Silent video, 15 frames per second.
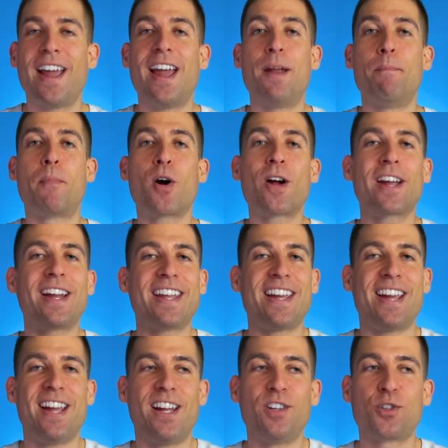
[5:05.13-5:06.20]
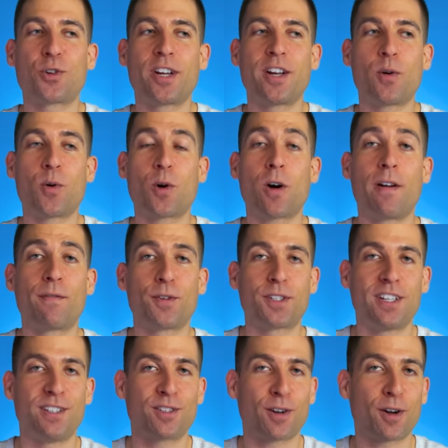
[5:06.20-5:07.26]
And barring any injury or
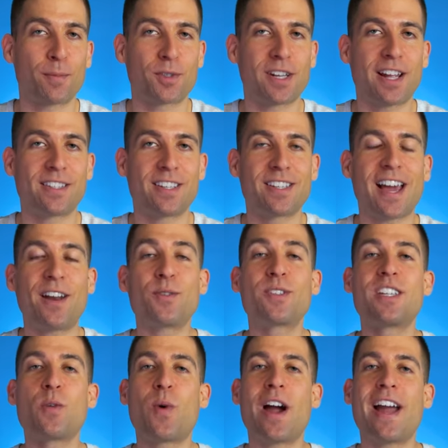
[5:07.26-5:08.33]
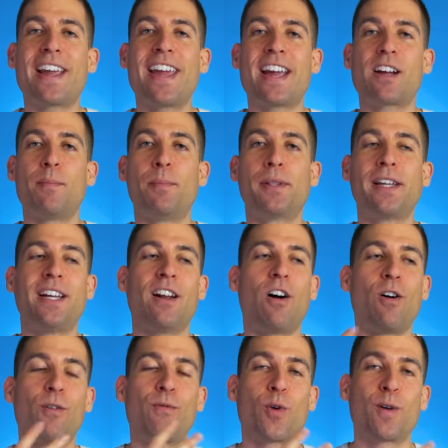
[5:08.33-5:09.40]
unforeseen circumstances, I don't see why I can't complete
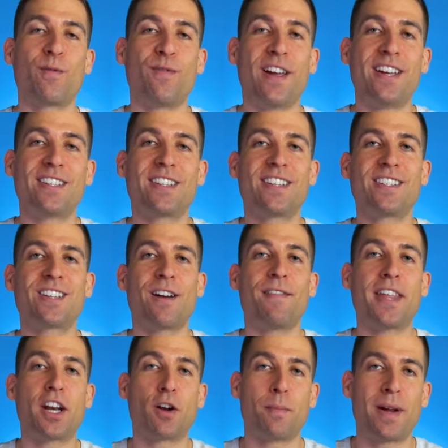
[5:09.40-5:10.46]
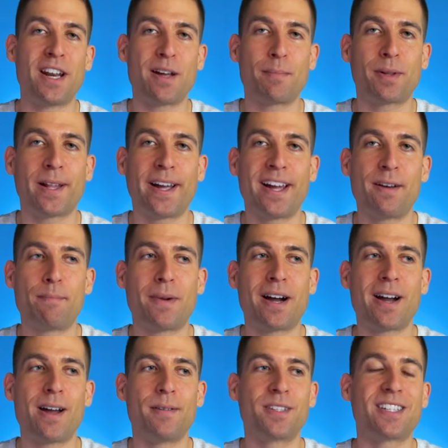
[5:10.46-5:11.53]
all four phases of the intermediate plan
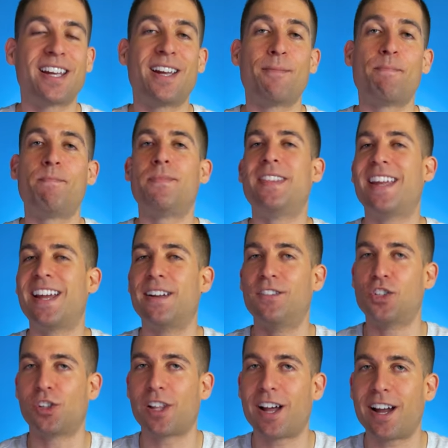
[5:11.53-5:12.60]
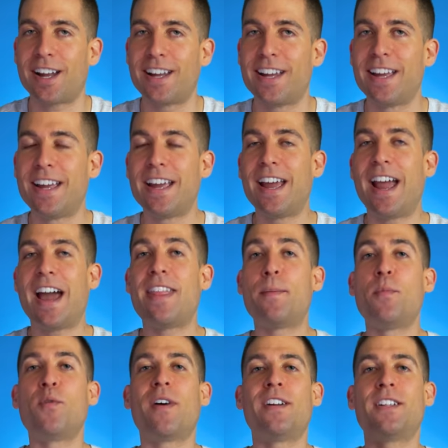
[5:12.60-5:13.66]
by, say, the end of July, and then
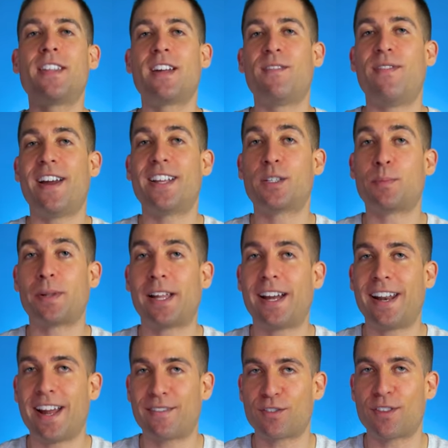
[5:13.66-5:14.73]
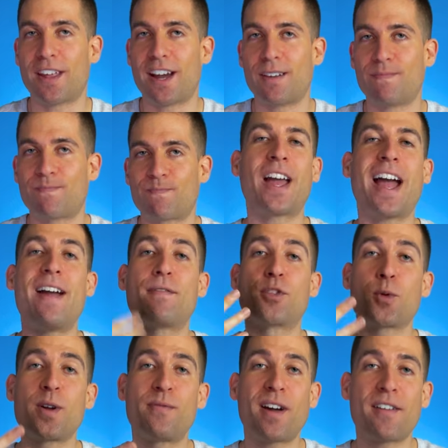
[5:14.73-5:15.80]
move on to the advanced plan after that. I have
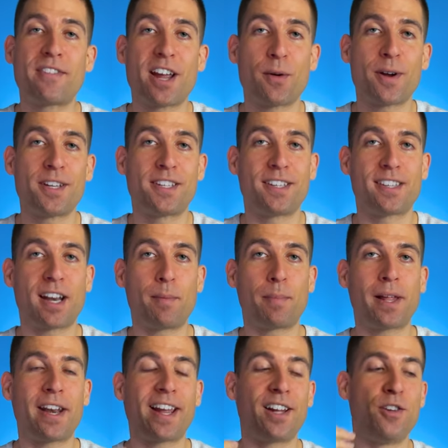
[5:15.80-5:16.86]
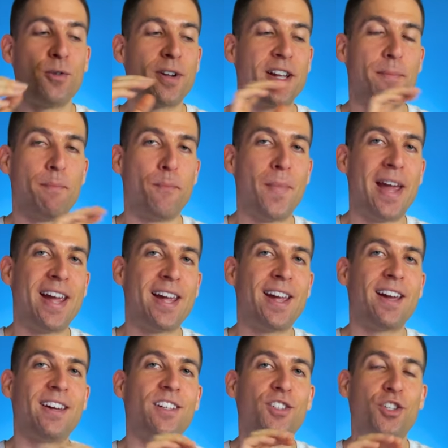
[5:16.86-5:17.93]
three 5K races that I'm planning on doing in
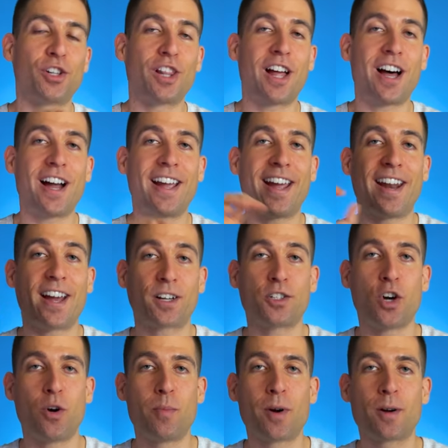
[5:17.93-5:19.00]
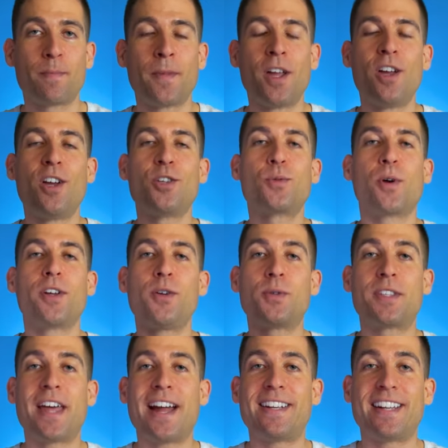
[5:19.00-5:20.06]
May, July, and October, so I'll
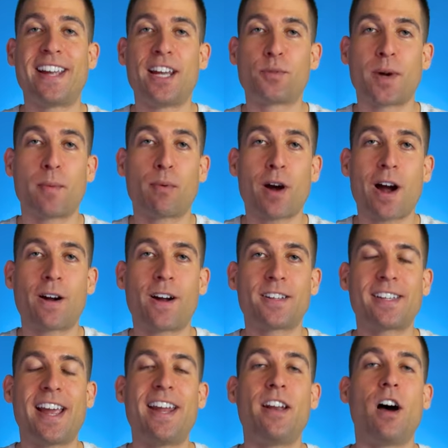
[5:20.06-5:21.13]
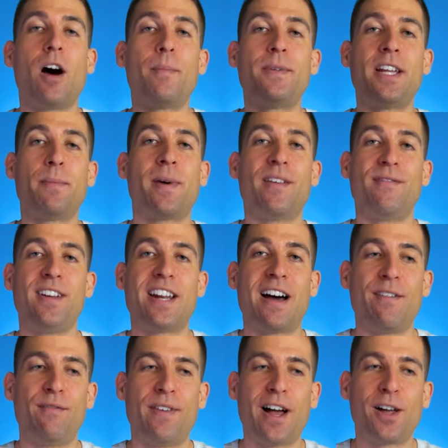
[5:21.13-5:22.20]
use that to gauge my progress and update my
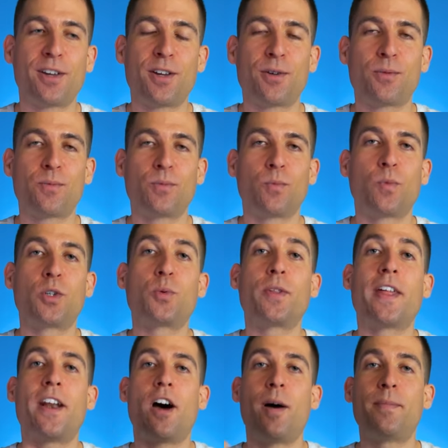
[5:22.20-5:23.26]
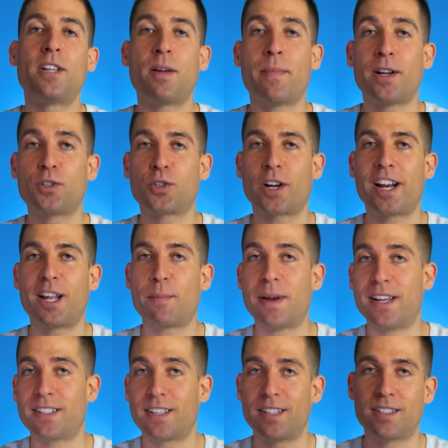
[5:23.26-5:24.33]
VDOT value, which will then update my training
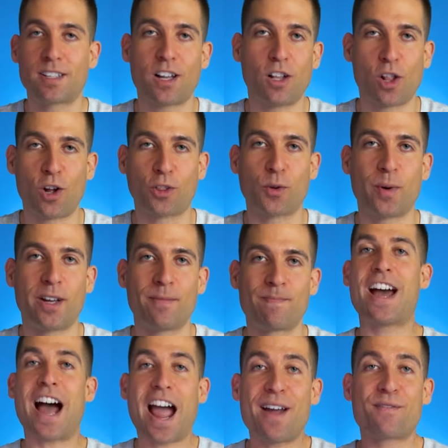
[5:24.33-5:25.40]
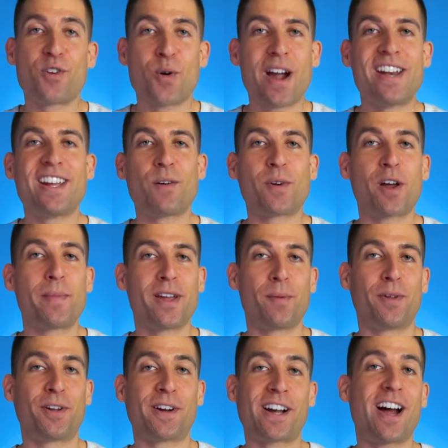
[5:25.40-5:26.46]
paces along the way. I have no idea what I'll be
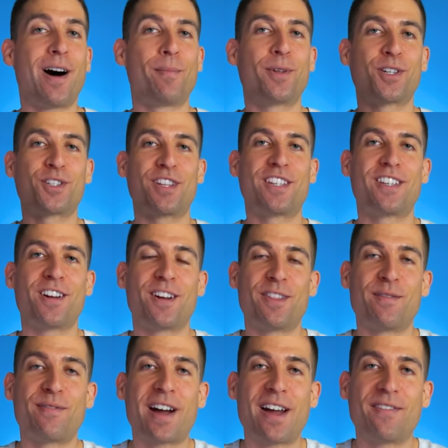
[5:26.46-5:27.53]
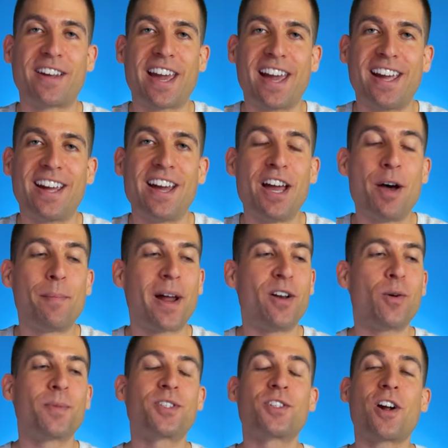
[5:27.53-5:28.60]
able to accomplish this year in the 5K, but I
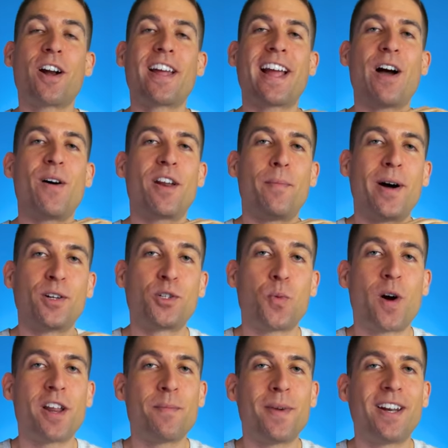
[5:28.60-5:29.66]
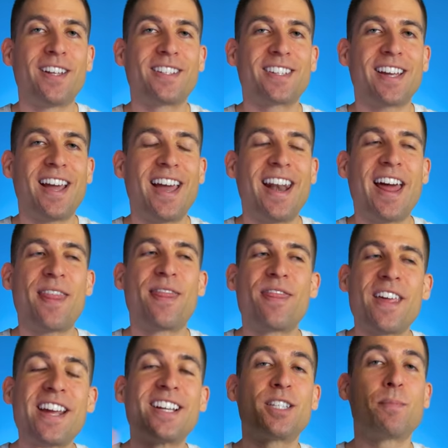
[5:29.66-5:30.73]
know I'm starting out at about 20 minutes, and I
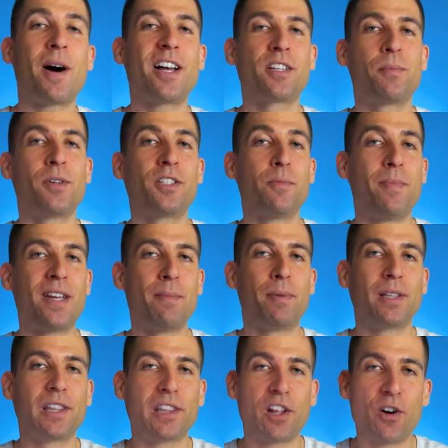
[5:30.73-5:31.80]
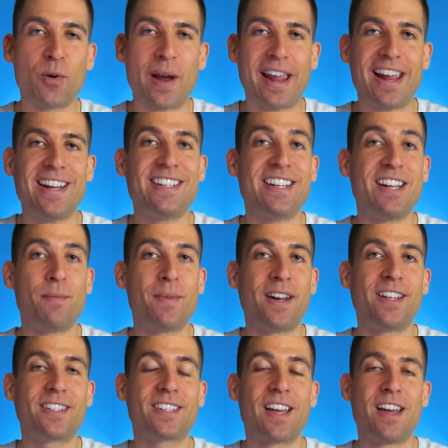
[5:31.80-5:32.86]
think it's possible to be below 18
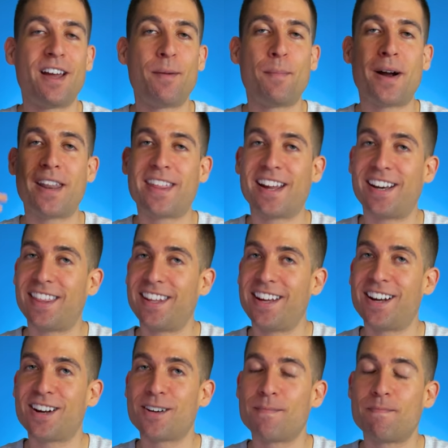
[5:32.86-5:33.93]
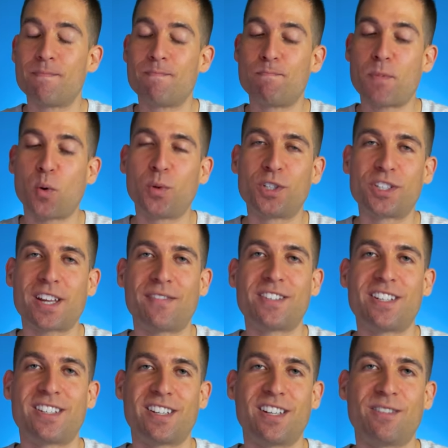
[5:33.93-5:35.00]
minutes by the end of the year, but we'll just have
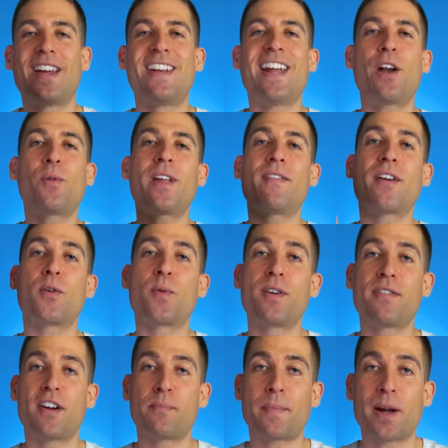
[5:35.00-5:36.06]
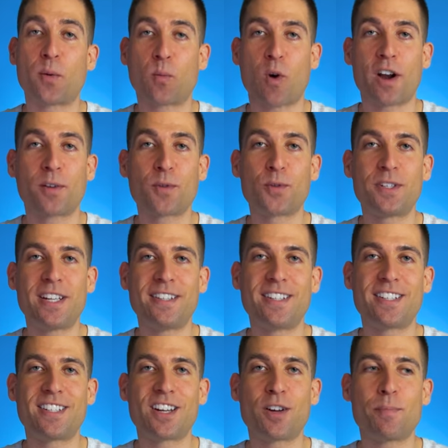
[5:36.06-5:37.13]
to see. Not only have I revamped my running routine
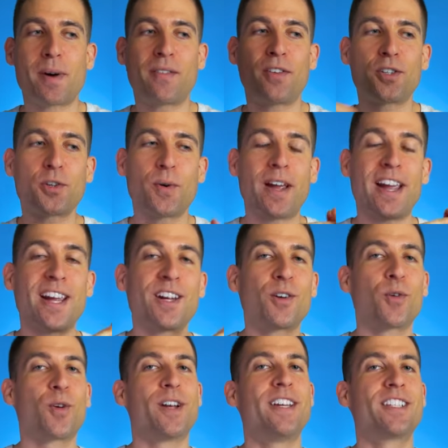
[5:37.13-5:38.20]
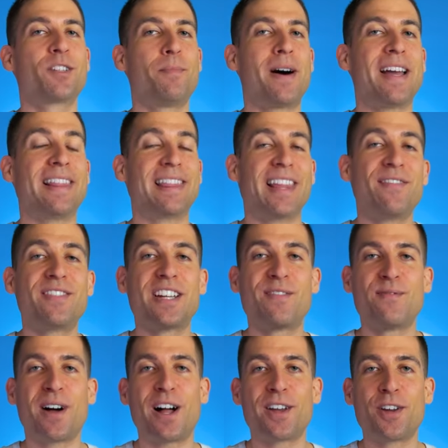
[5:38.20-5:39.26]
this year, but I've also increased my
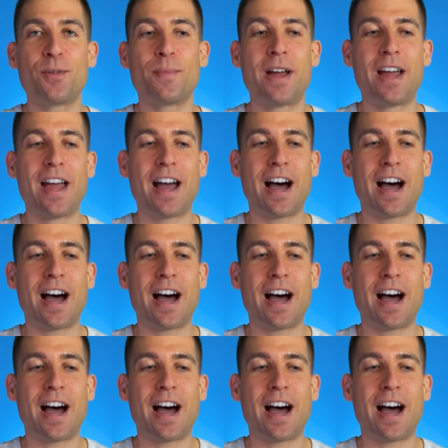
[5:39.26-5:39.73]
lifting volume.